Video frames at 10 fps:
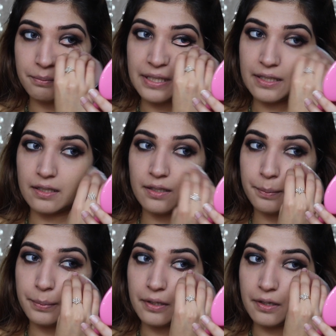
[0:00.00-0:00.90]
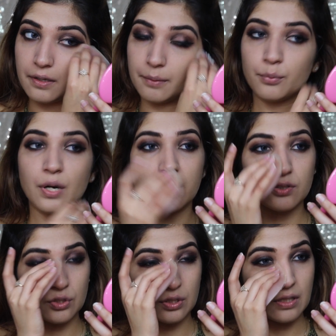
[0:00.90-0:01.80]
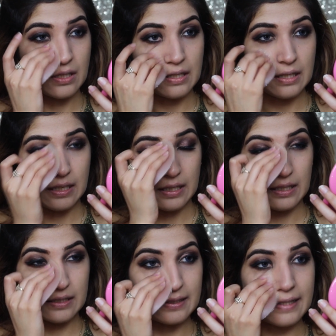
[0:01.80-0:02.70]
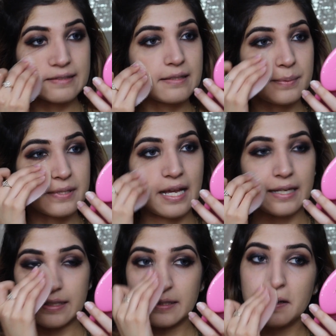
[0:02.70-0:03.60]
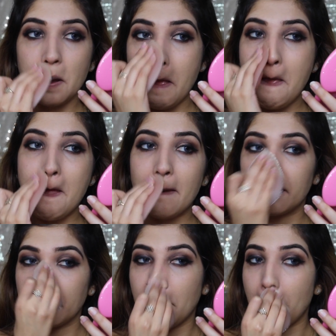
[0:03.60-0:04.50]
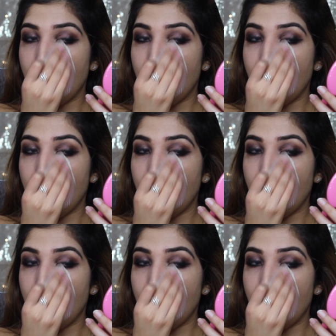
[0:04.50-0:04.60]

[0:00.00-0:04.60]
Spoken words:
makeup brush, it gets subsided and